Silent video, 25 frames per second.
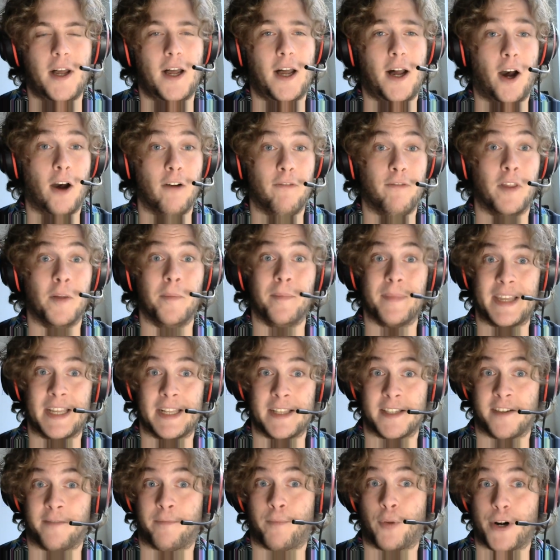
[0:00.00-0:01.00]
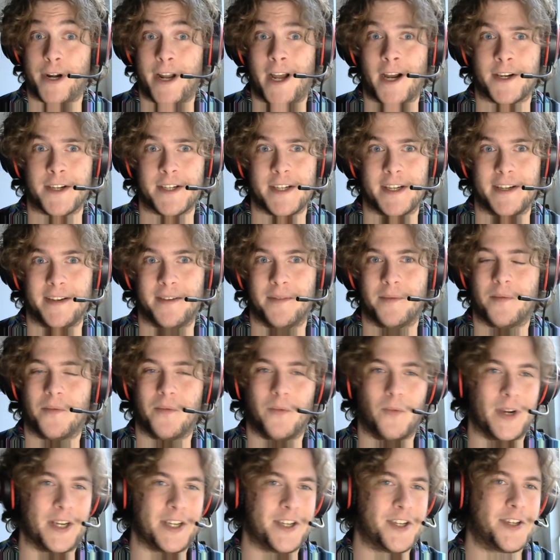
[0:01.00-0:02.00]
of the means of production,
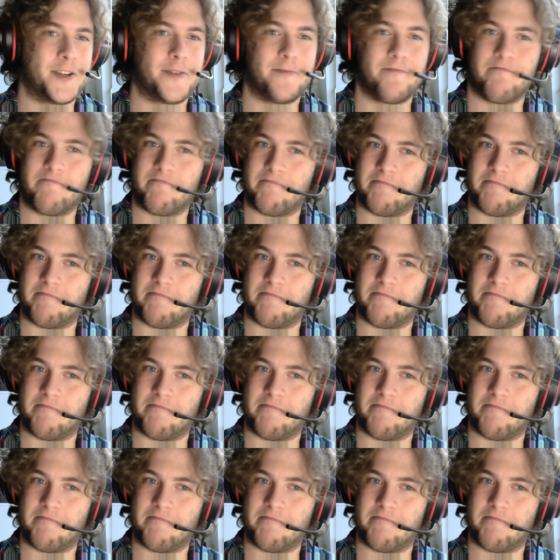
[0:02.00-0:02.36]
which,